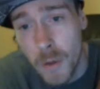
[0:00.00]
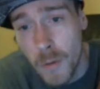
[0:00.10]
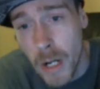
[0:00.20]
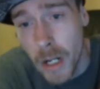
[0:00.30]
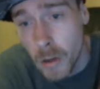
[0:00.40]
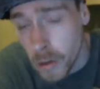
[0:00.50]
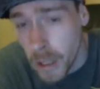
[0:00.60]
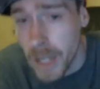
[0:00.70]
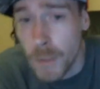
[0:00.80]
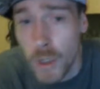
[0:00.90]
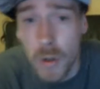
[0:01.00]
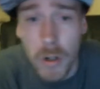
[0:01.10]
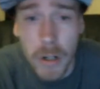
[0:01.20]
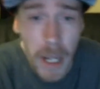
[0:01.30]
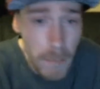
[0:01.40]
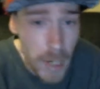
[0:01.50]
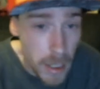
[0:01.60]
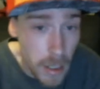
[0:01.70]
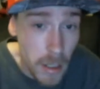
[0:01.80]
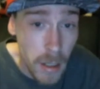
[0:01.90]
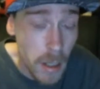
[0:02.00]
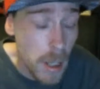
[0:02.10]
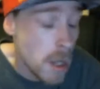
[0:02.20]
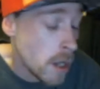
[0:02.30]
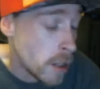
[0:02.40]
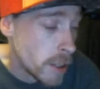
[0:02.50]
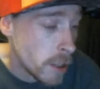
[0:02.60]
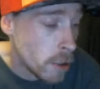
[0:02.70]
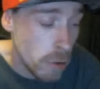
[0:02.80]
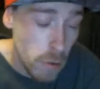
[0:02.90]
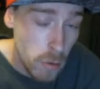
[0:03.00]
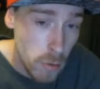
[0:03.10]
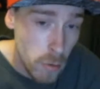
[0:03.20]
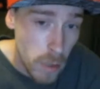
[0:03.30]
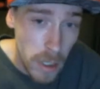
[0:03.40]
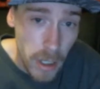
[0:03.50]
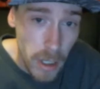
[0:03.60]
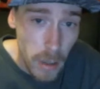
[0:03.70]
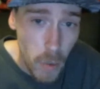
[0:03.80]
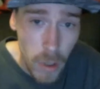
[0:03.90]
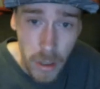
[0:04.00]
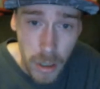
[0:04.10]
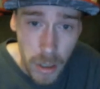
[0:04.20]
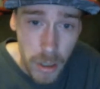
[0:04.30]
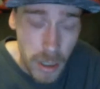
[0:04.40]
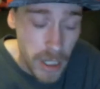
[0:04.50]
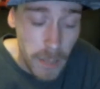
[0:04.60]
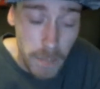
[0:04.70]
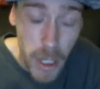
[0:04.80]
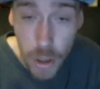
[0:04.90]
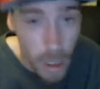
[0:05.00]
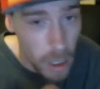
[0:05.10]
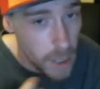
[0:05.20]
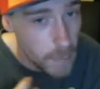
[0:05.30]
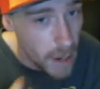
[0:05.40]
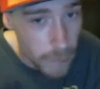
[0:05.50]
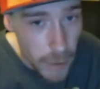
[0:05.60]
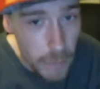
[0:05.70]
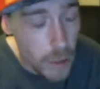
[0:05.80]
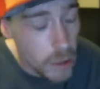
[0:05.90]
to my local game store, Game Mania. They know that Bioshock is my favorite